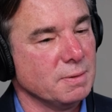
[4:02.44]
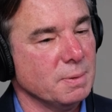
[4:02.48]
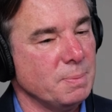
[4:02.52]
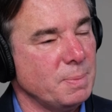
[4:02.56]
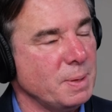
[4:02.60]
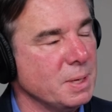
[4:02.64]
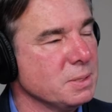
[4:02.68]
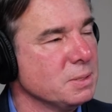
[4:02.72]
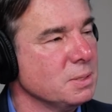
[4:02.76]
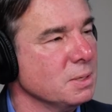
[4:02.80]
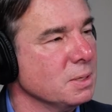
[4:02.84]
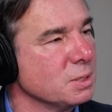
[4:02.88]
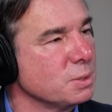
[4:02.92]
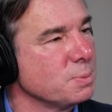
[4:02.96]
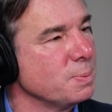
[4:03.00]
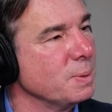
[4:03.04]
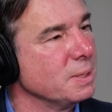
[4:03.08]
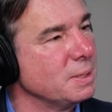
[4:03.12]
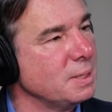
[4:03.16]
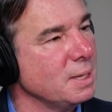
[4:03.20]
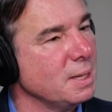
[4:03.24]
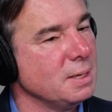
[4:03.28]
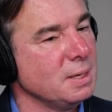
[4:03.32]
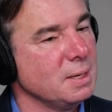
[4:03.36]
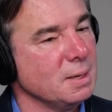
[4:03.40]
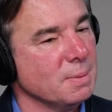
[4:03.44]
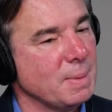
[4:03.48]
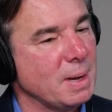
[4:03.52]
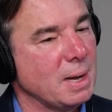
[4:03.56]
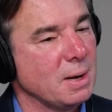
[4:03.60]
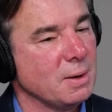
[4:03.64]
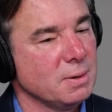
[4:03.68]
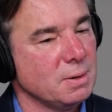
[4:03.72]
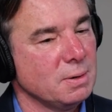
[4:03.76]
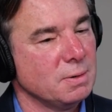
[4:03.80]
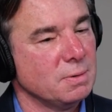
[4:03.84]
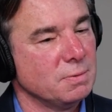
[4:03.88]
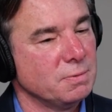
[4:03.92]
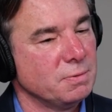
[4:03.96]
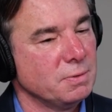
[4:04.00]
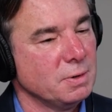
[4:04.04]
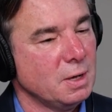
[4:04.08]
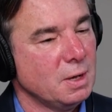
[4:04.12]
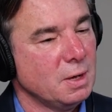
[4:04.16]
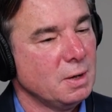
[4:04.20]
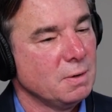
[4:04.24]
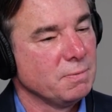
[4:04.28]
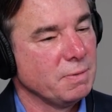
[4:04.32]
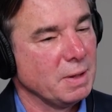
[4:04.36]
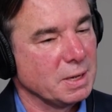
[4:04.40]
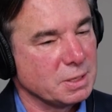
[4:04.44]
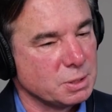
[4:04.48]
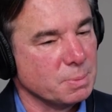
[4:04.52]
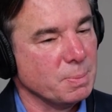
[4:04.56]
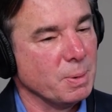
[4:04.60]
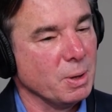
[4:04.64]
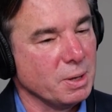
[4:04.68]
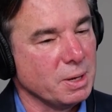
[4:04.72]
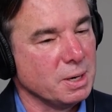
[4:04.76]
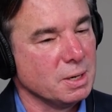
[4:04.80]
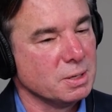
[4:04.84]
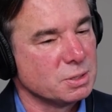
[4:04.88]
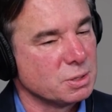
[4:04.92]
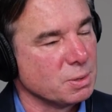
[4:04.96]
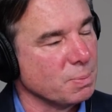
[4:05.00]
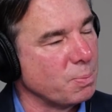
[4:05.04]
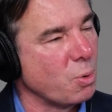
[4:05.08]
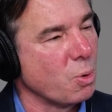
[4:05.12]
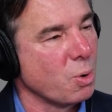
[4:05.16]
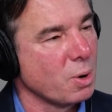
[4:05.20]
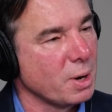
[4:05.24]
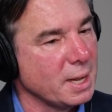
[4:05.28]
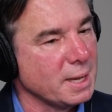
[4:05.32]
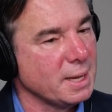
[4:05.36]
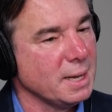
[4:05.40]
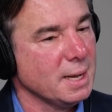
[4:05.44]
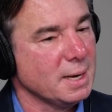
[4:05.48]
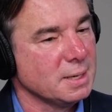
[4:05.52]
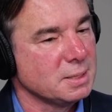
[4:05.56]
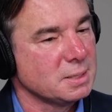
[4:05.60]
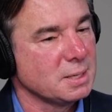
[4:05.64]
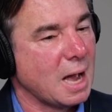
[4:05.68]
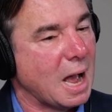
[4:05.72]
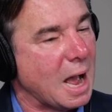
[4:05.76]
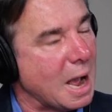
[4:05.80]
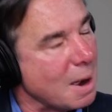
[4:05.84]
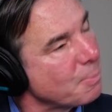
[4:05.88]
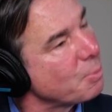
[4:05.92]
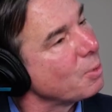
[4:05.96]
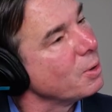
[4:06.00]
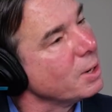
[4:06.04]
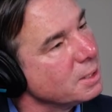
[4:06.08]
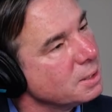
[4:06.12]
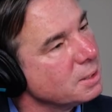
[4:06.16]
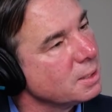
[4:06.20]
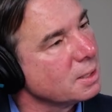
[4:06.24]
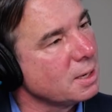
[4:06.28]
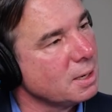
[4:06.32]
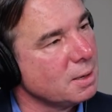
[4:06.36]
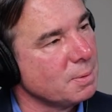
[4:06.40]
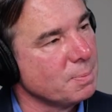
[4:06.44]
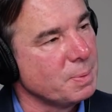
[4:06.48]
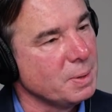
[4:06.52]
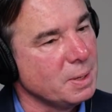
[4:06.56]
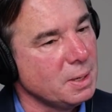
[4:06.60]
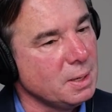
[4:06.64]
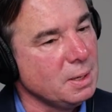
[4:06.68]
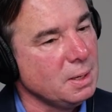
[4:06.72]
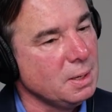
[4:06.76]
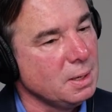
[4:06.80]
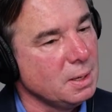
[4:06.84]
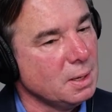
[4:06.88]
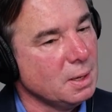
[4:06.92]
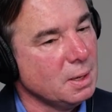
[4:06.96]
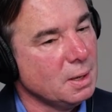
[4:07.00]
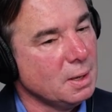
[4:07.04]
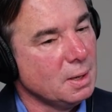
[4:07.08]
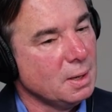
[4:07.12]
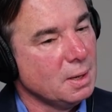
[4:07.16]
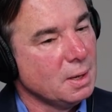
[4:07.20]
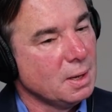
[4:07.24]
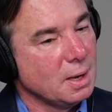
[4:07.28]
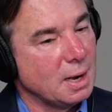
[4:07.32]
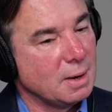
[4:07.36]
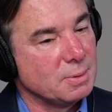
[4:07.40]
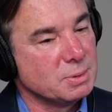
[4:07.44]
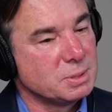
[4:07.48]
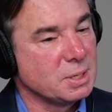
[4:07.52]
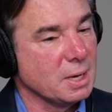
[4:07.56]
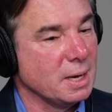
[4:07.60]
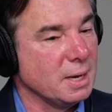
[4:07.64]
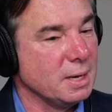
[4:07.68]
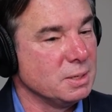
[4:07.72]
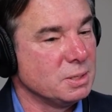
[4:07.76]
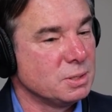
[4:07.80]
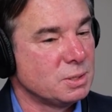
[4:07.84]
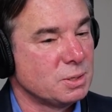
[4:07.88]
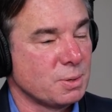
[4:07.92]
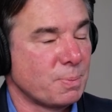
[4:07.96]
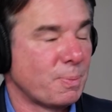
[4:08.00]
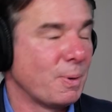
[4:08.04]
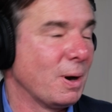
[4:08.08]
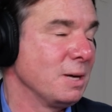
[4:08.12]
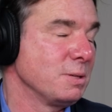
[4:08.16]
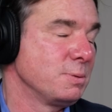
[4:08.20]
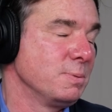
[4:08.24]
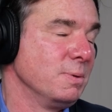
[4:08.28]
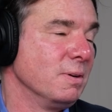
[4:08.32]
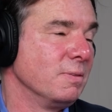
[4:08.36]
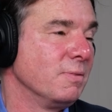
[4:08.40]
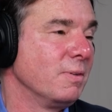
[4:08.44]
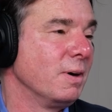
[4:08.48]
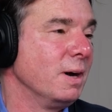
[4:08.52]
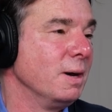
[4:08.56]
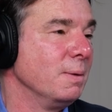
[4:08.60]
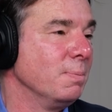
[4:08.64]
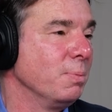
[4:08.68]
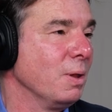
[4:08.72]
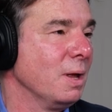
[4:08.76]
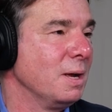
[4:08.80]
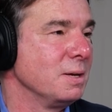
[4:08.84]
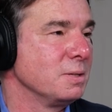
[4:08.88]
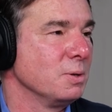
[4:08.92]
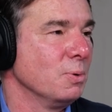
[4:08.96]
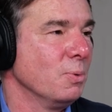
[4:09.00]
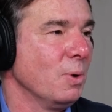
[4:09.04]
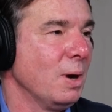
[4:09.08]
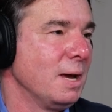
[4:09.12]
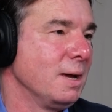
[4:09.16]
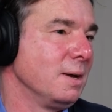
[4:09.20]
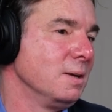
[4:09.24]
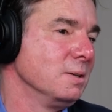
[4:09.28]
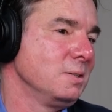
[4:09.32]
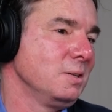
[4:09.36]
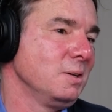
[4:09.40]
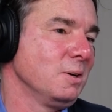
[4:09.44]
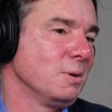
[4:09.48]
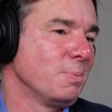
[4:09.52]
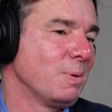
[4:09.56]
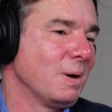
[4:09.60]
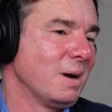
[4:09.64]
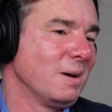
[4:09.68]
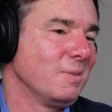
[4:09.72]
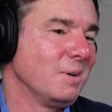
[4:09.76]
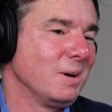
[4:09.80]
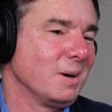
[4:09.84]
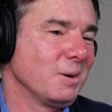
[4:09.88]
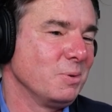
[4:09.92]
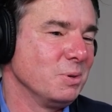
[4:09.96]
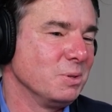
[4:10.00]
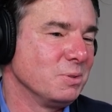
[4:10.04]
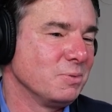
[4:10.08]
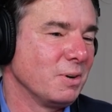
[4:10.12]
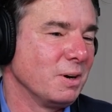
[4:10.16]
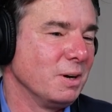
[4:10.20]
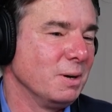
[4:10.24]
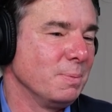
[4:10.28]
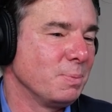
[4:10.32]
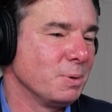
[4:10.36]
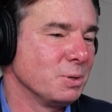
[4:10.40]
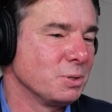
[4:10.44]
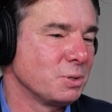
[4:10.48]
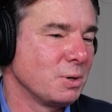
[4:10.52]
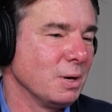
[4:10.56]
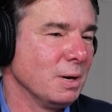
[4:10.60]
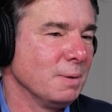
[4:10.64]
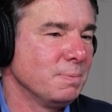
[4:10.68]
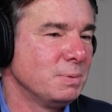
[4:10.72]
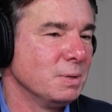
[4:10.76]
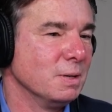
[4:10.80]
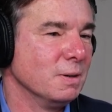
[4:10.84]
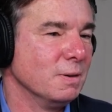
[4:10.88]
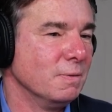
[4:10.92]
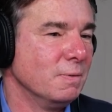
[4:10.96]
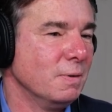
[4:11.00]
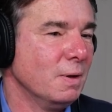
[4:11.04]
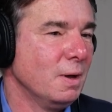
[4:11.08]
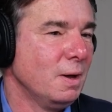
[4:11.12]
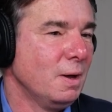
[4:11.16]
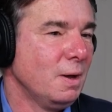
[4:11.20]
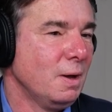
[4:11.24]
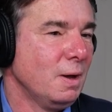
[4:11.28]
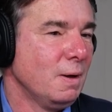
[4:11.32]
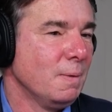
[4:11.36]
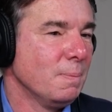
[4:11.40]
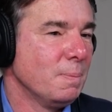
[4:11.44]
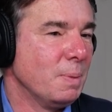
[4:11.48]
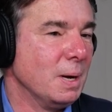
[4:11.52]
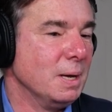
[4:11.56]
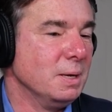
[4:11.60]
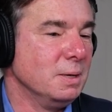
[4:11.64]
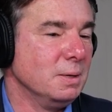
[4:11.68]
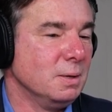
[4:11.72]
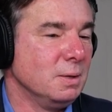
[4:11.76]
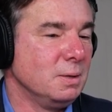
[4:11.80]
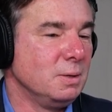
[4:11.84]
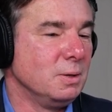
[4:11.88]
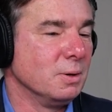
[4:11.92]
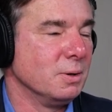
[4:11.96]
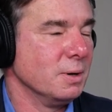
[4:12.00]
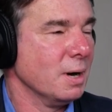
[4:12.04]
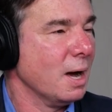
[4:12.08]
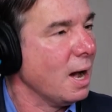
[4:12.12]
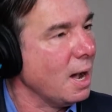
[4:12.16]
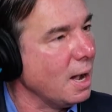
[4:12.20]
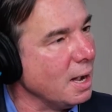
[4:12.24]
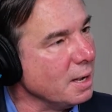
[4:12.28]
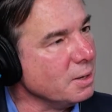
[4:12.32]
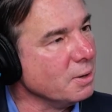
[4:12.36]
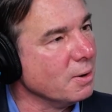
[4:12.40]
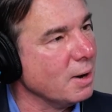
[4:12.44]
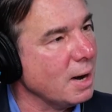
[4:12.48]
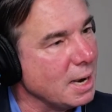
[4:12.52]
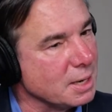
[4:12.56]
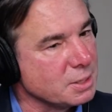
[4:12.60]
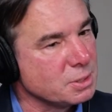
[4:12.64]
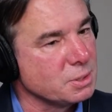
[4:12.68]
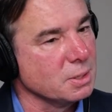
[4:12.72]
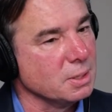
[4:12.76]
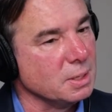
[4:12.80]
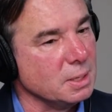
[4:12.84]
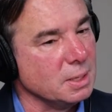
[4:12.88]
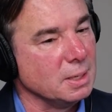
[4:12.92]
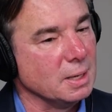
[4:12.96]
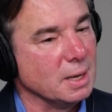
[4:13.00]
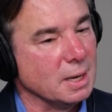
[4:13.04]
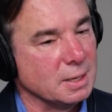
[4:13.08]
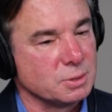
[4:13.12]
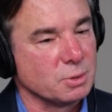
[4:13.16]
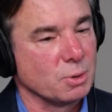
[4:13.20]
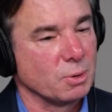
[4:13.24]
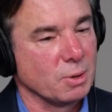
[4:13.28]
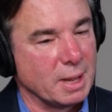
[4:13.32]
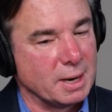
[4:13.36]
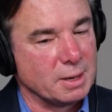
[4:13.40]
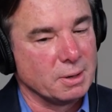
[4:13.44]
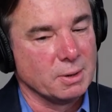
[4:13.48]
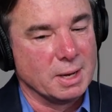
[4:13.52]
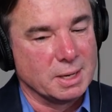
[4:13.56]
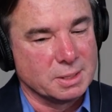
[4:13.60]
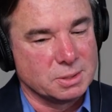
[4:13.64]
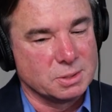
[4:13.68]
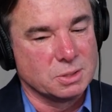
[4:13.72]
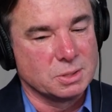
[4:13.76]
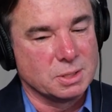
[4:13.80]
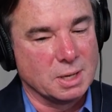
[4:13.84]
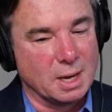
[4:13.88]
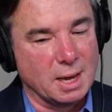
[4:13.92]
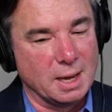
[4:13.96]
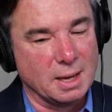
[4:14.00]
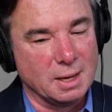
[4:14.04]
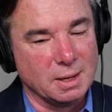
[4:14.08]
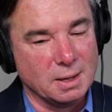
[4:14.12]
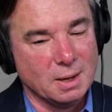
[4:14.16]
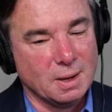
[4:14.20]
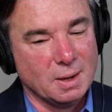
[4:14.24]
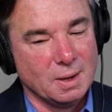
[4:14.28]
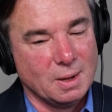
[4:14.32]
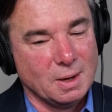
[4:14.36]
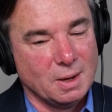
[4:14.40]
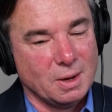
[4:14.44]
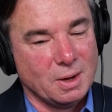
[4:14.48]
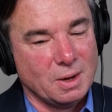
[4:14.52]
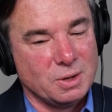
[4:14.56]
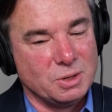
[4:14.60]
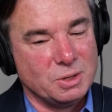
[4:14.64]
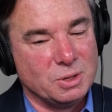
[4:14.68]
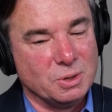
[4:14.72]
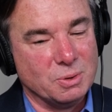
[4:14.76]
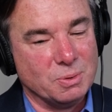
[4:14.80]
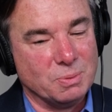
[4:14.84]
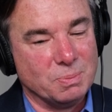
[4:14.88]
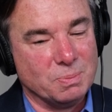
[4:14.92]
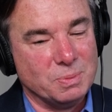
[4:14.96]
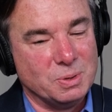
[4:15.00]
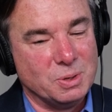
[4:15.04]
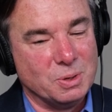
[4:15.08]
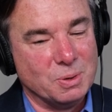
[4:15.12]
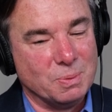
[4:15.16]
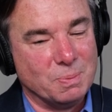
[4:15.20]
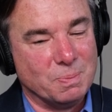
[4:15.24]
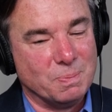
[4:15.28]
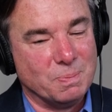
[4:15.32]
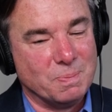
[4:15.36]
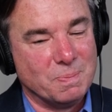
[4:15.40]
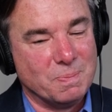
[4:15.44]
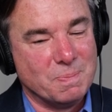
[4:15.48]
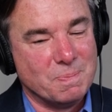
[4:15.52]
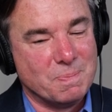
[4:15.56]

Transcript: of the business. But then the amount of flexibility and support I get to operate the company, I would say, surprised me in a very pleasant way, because here private equity is very prescriptive, but you're not. You're actually, as Orlando likes to say, you